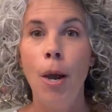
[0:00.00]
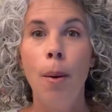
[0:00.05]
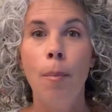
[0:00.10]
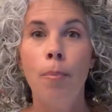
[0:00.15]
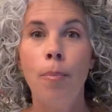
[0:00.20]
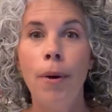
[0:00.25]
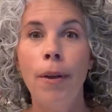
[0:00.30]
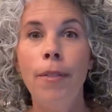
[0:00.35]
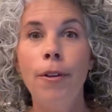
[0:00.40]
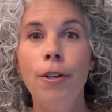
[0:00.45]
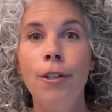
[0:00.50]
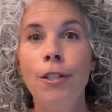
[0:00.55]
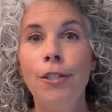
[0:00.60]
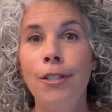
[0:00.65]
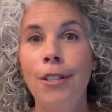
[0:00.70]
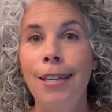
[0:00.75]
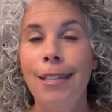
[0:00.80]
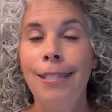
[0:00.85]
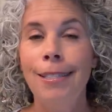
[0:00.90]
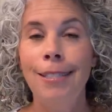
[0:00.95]
brothers
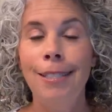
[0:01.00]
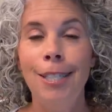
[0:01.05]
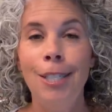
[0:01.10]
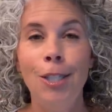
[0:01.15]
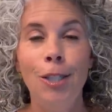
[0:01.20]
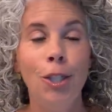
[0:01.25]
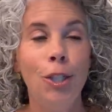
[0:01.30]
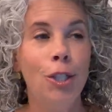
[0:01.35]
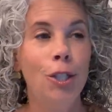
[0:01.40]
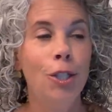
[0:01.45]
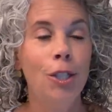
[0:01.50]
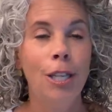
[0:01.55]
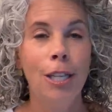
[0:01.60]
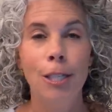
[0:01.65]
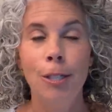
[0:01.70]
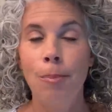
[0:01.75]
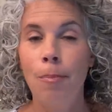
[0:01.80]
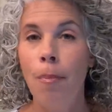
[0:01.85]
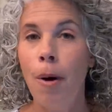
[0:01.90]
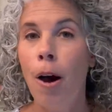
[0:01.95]
and sisters,
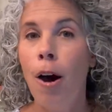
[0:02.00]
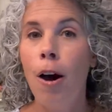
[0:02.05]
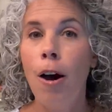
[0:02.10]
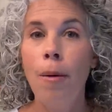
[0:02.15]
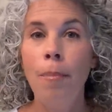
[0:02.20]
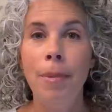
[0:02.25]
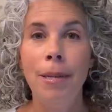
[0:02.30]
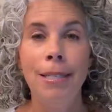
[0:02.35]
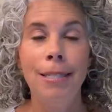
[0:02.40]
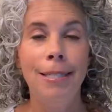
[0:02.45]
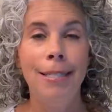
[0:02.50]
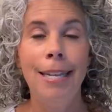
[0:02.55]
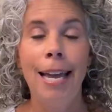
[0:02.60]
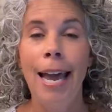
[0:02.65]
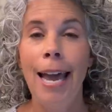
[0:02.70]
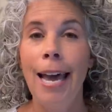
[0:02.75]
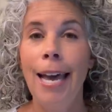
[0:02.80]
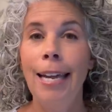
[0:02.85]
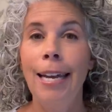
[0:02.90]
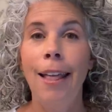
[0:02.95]
his mom, his
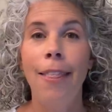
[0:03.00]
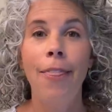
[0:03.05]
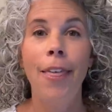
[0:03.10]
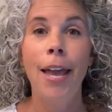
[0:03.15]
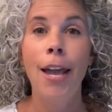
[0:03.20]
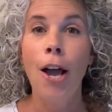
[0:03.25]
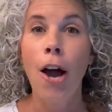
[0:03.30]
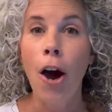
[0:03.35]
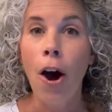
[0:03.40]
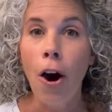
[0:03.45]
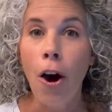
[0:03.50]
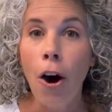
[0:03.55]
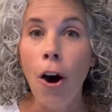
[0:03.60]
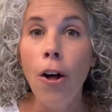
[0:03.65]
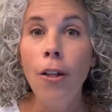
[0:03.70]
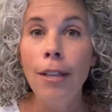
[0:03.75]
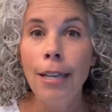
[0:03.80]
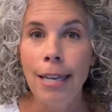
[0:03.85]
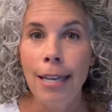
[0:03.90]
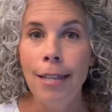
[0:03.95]
dad, they
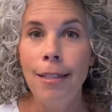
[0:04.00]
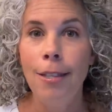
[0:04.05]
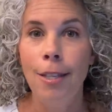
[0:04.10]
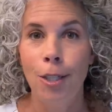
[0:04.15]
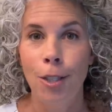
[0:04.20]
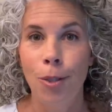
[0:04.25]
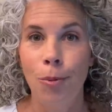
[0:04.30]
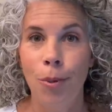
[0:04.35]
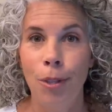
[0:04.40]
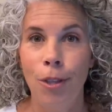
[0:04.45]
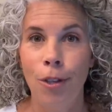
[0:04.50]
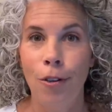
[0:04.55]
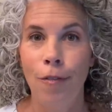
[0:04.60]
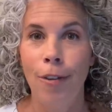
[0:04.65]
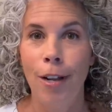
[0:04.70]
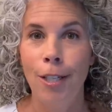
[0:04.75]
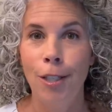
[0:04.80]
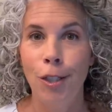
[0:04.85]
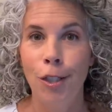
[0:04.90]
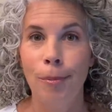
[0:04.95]
all eat this with their
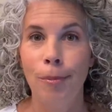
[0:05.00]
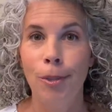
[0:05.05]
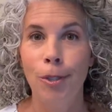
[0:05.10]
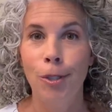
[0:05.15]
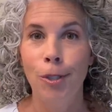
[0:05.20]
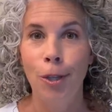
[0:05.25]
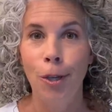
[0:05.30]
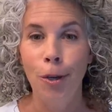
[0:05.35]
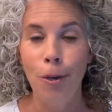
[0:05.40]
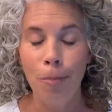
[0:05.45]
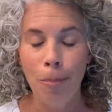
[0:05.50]
vegetable soup.